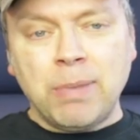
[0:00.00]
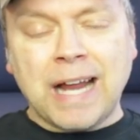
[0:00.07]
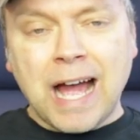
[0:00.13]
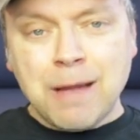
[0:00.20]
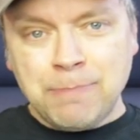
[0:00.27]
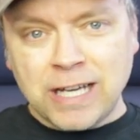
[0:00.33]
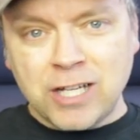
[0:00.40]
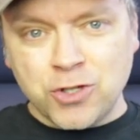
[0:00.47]
But
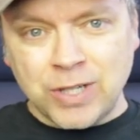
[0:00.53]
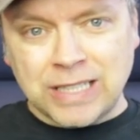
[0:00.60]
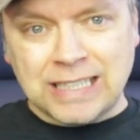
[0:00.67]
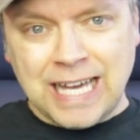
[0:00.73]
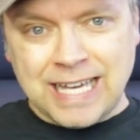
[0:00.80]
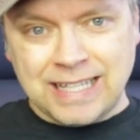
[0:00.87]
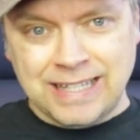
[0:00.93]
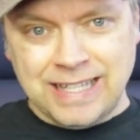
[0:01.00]
I picture it
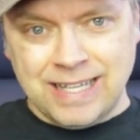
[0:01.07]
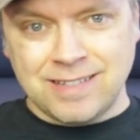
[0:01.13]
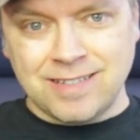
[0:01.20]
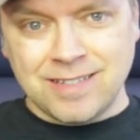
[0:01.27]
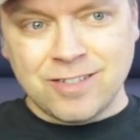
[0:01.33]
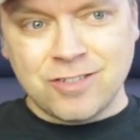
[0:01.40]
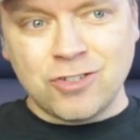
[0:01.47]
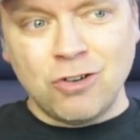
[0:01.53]
like
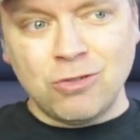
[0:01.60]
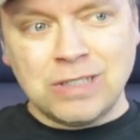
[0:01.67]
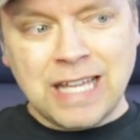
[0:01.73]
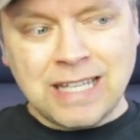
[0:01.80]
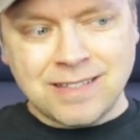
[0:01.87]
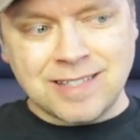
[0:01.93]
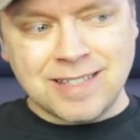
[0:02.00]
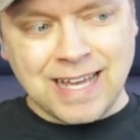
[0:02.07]
this. So
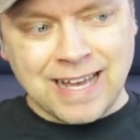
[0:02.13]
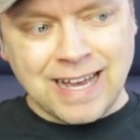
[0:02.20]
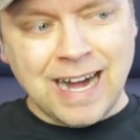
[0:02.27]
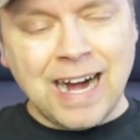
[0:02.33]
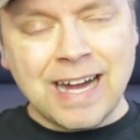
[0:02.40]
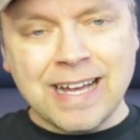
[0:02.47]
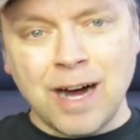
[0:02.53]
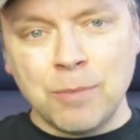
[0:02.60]
let's say
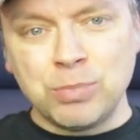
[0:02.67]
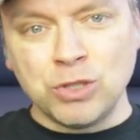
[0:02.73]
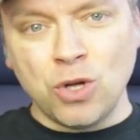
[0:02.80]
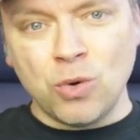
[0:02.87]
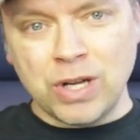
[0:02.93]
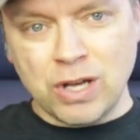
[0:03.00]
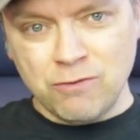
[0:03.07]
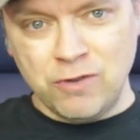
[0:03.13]
I
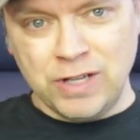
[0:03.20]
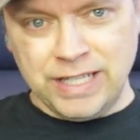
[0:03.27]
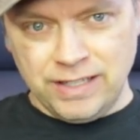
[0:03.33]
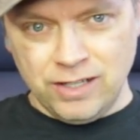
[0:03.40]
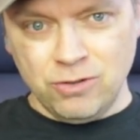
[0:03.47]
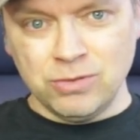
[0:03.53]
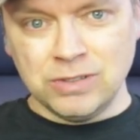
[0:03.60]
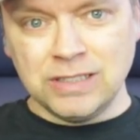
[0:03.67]
upload a
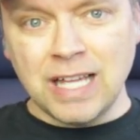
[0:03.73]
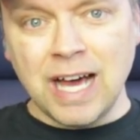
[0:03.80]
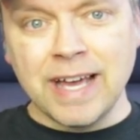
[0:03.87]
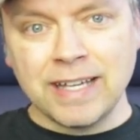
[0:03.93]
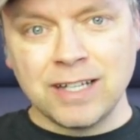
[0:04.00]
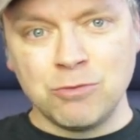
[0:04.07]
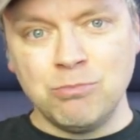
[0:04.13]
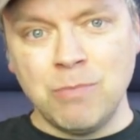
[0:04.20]
video
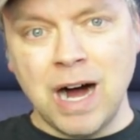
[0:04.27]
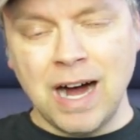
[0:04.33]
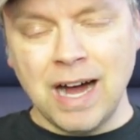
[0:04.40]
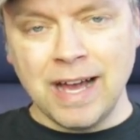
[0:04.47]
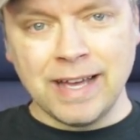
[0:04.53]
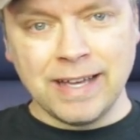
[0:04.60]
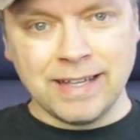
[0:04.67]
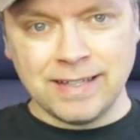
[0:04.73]
like
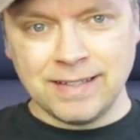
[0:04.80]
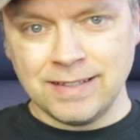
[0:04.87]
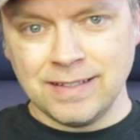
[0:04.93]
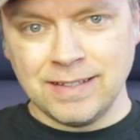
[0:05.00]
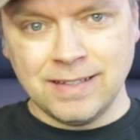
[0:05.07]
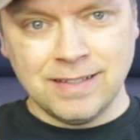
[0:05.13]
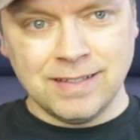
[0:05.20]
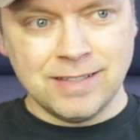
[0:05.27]
my
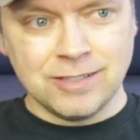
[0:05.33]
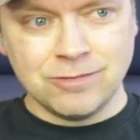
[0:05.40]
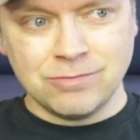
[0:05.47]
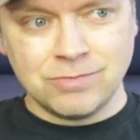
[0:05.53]
uh,